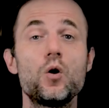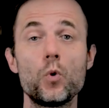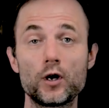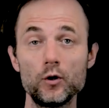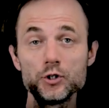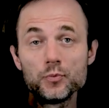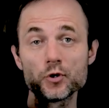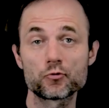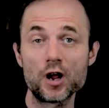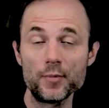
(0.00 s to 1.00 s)
We're going to
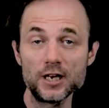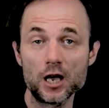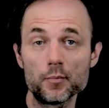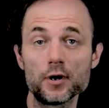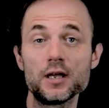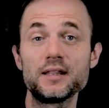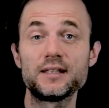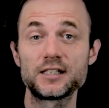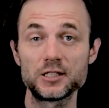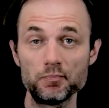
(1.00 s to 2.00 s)
be wrapping up
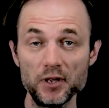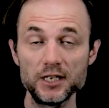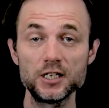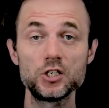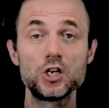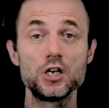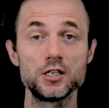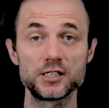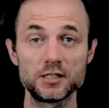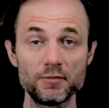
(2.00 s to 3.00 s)
the spinning
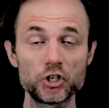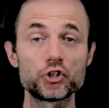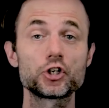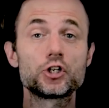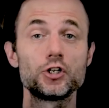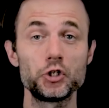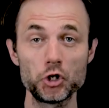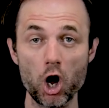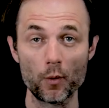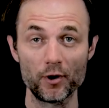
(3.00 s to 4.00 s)
symmetric
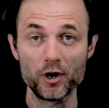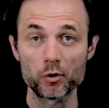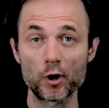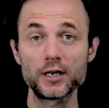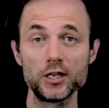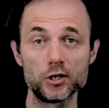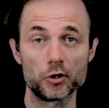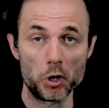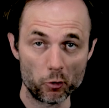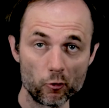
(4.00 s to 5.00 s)
top right
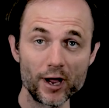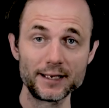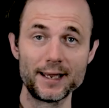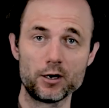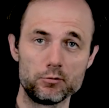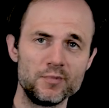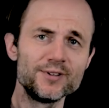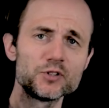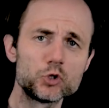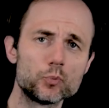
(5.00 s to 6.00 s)
here, right now.
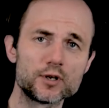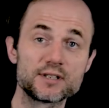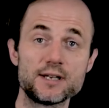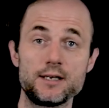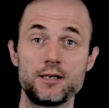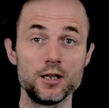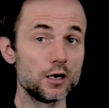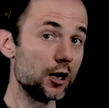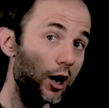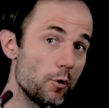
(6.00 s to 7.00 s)
Super exciting.
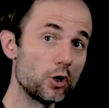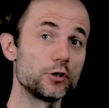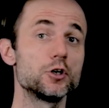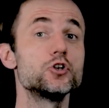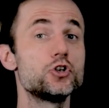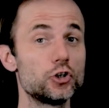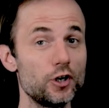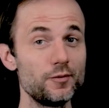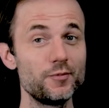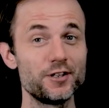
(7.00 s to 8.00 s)
Come on,
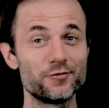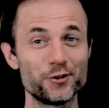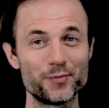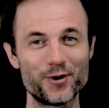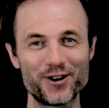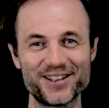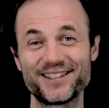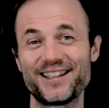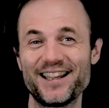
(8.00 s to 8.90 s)
join me for the party.